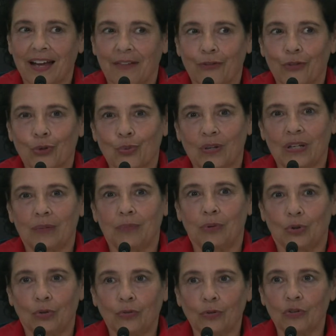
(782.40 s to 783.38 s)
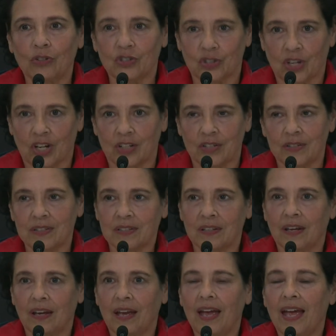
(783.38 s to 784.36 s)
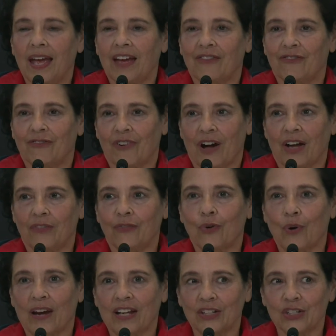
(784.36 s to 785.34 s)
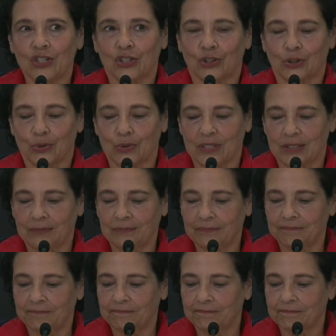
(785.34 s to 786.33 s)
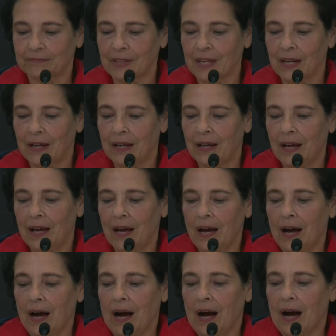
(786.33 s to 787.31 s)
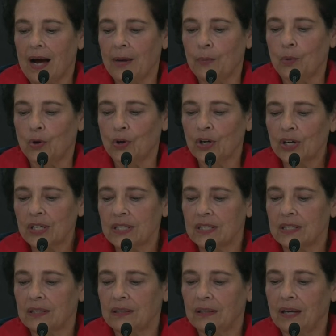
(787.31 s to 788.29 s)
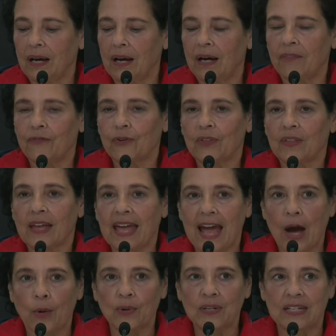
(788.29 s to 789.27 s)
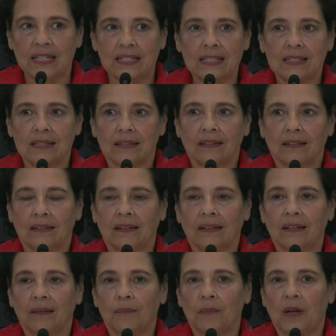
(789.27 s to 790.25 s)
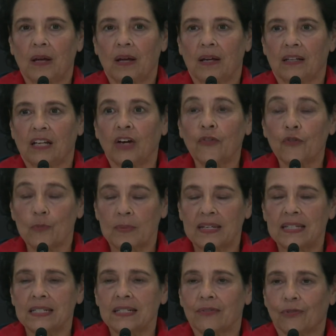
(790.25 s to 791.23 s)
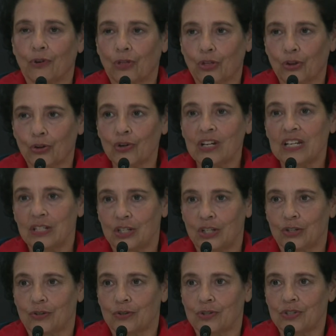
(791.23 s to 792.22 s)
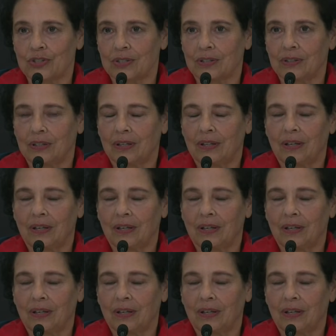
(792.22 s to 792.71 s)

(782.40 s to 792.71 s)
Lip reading: I have 3 beautiful sons and 5 grandchildren. I worked for the counties and government for 30 years.